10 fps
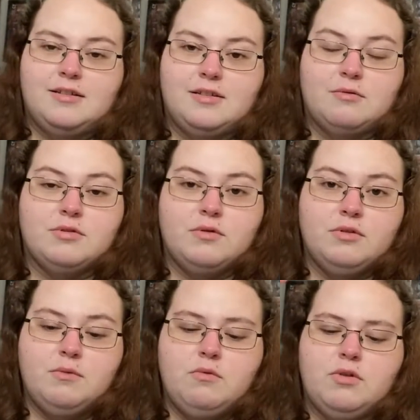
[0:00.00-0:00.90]
There was
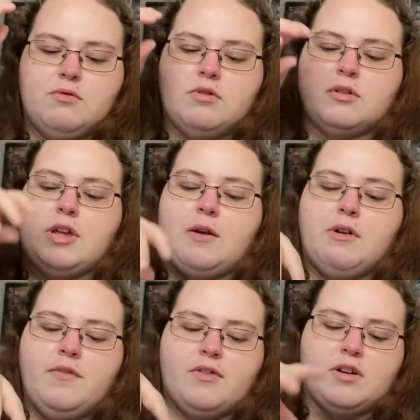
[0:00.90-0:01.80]
only one ordered.
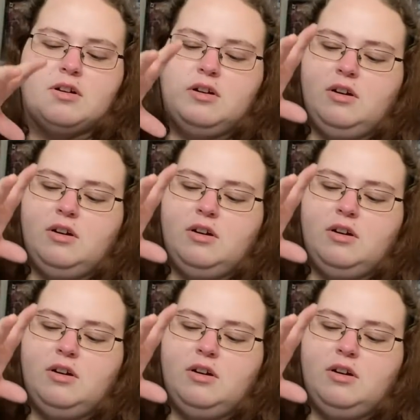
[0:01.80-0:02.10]
However,